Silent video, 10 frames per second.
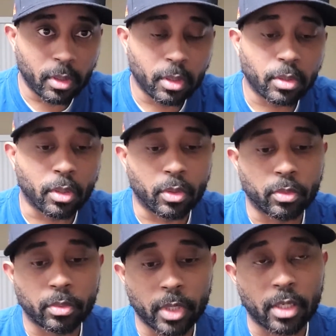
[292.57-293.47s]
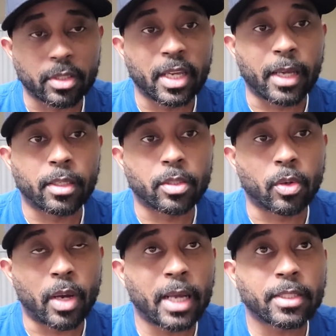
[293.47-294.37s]
So there's that.
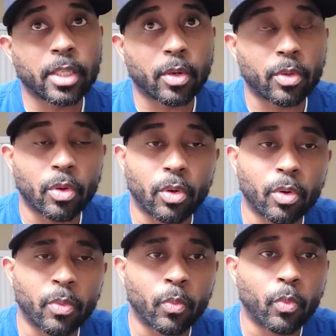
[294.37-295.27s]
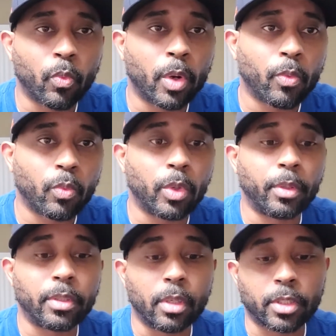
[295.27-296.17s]
So I settled on what would
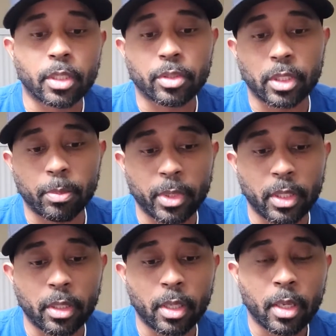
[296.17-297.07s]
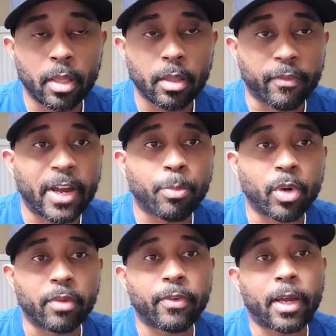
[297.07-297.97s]
essentially be the
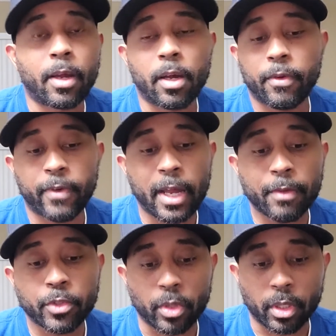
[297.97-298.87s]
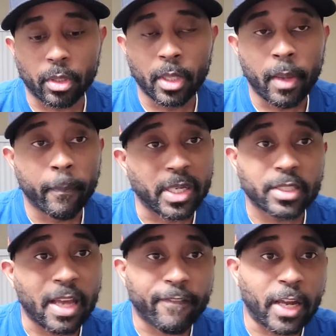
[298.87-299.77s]
5.5 trigger, but it's
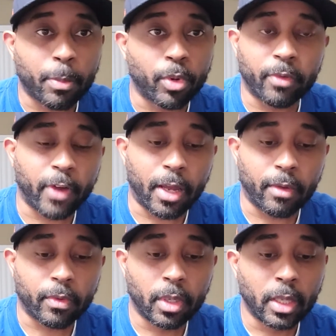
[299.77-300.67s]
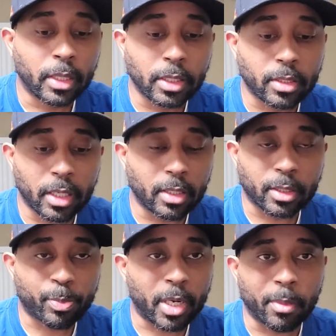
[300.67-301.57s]
not 5.5. This thing is
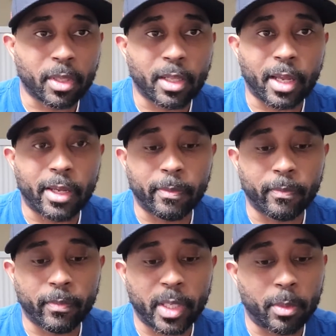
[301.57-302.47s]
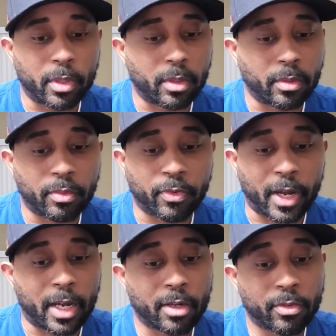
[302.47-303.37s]
probably like maybe
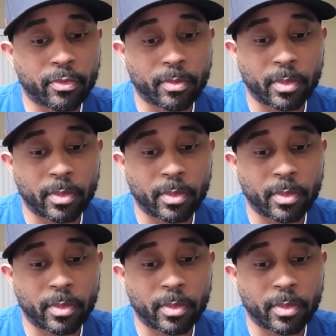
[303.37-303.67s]
5,